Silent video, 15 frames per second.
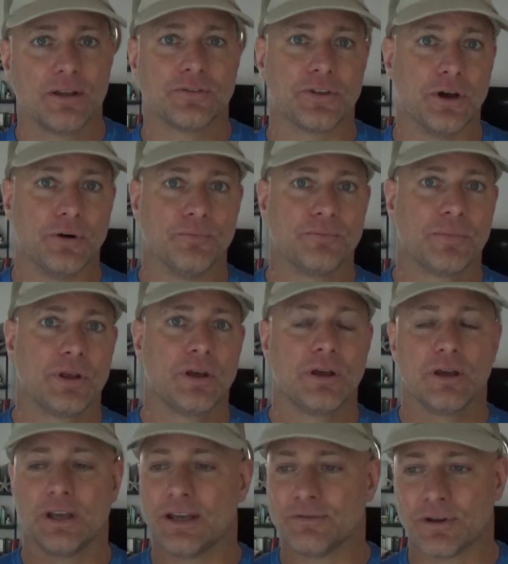Still,
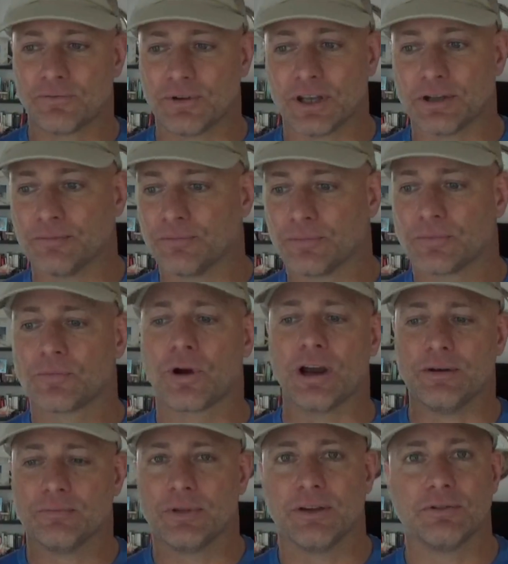even if you
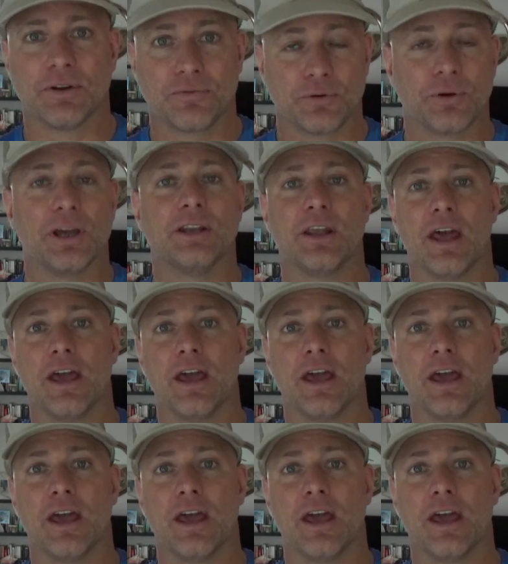eat